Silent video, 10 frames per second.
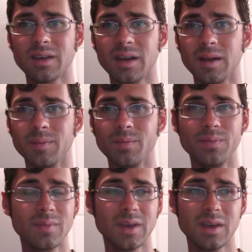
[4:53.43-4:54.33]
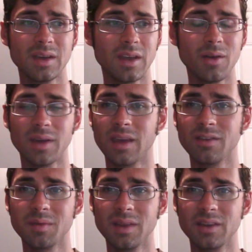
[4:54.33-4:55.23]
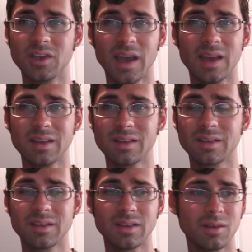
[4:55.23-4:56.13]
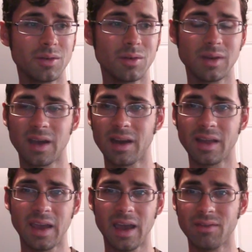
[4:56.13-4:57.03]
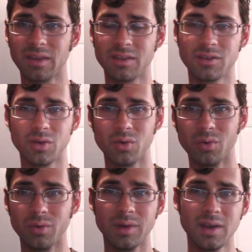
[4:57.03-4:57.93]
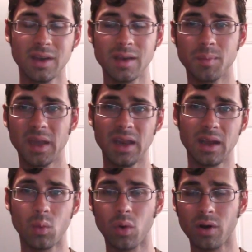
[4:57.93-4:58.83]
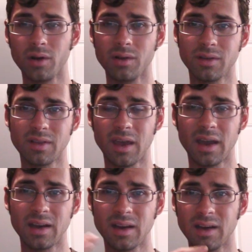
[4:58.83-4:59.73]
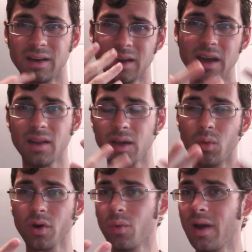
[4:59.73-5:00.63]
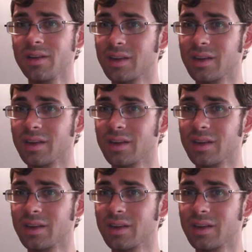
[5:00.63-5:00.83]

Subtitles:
you know, it gives me the chance to kind of, like, have these two competing worlds that kind of, like, work well